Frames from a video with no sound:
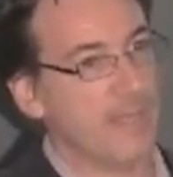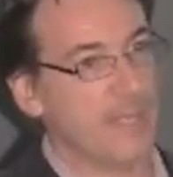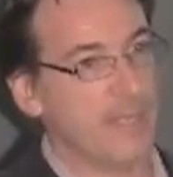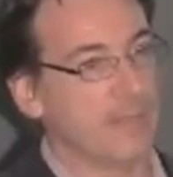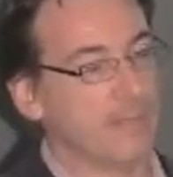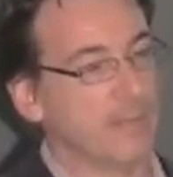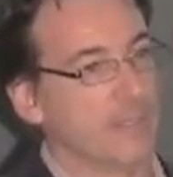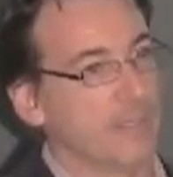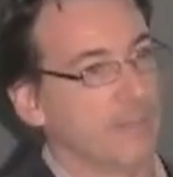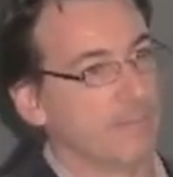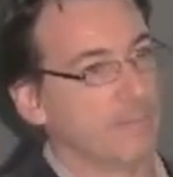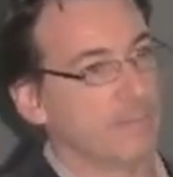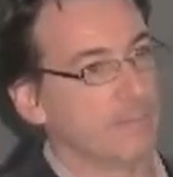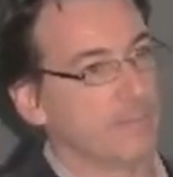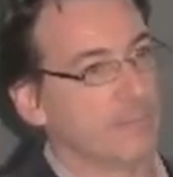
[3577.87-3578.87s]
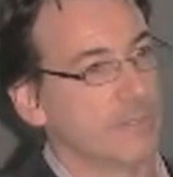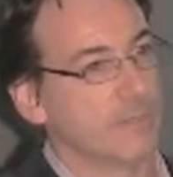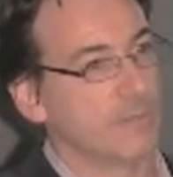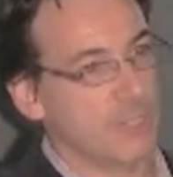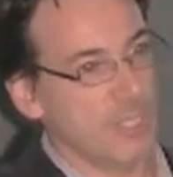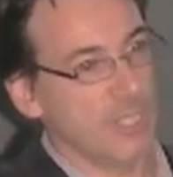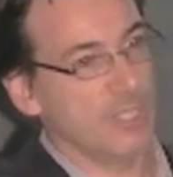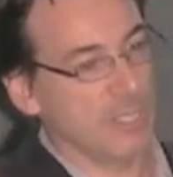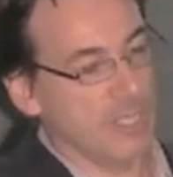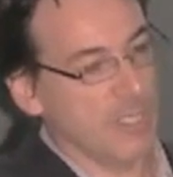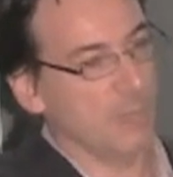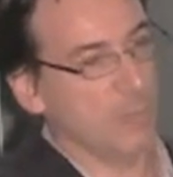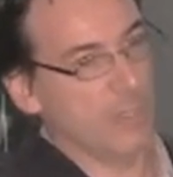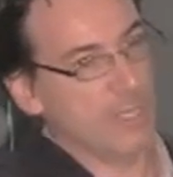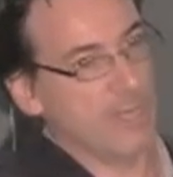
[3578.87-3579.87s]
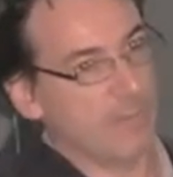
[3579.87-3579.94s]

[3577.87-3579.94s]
loses the job, and then